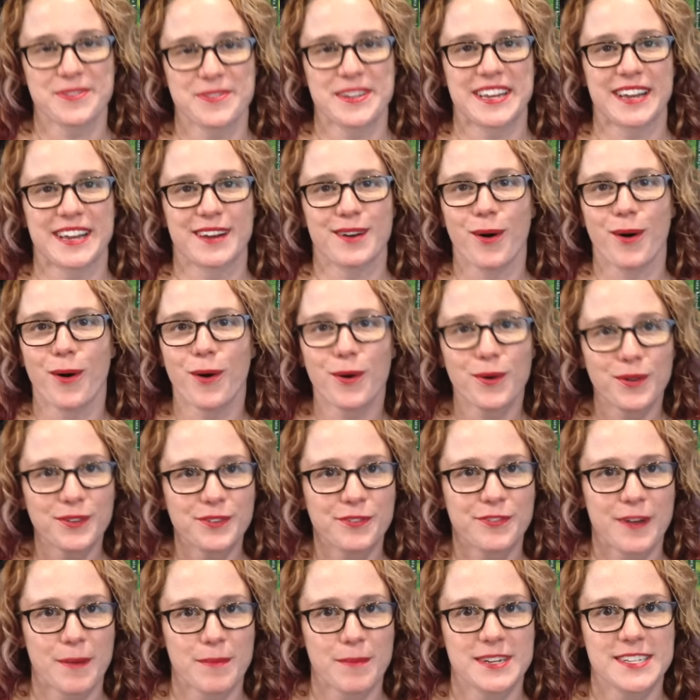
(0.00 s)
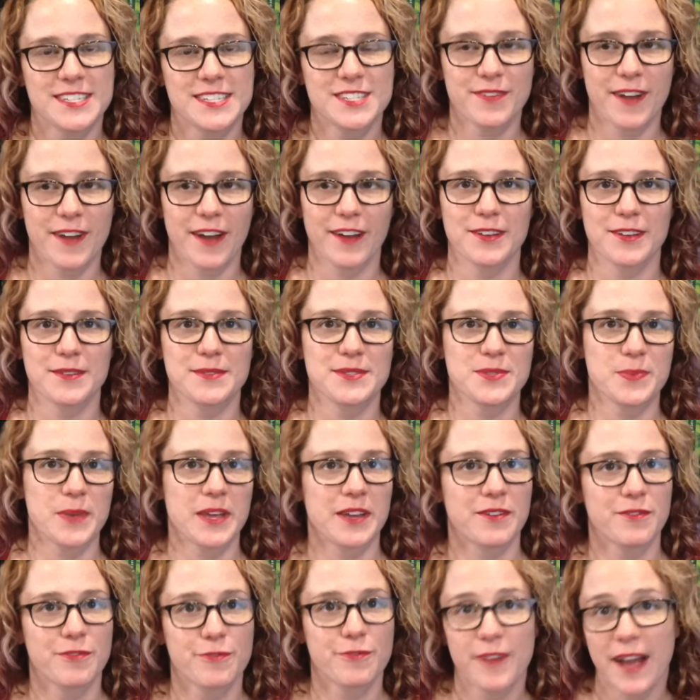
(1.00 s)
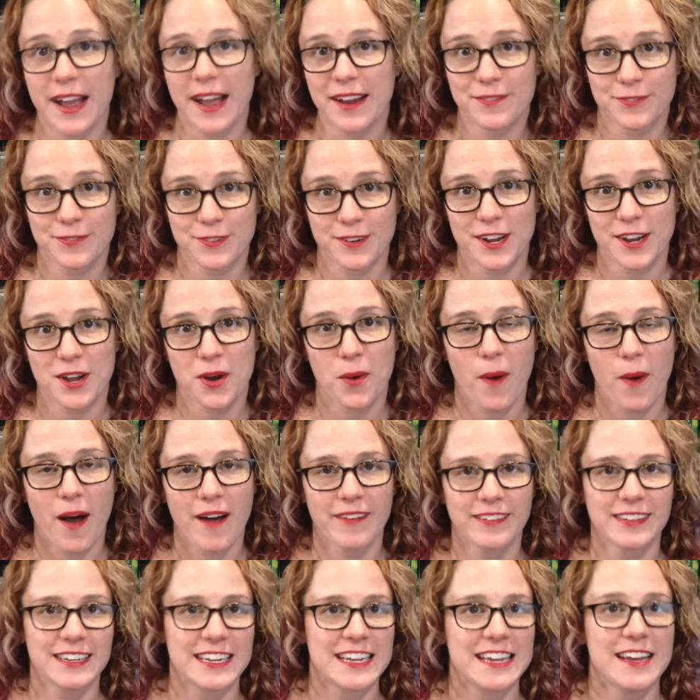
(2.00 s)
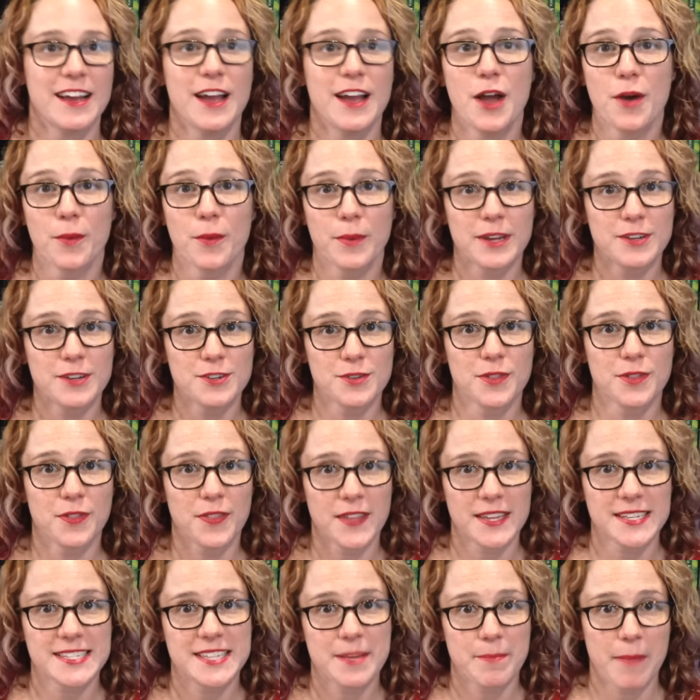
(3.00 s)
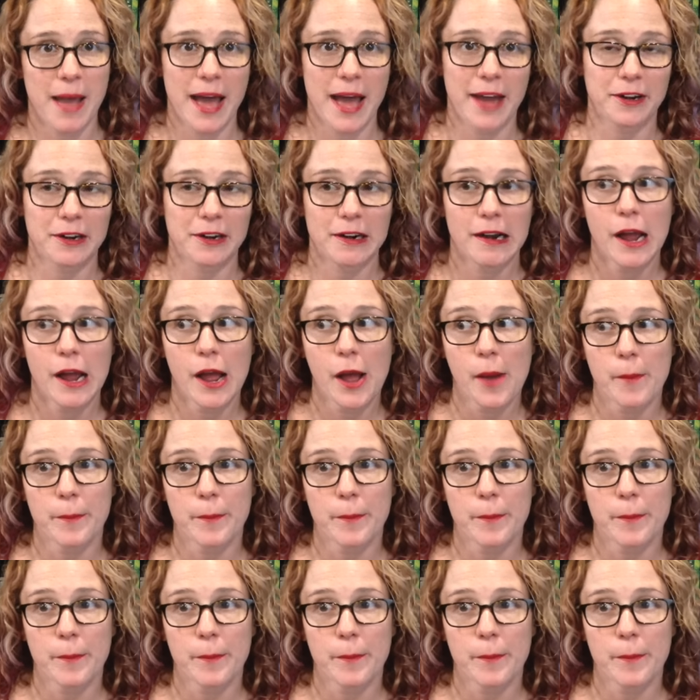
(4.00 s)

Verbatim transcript: We can hold feminist values, we can fight for equality, we can do the things that matter,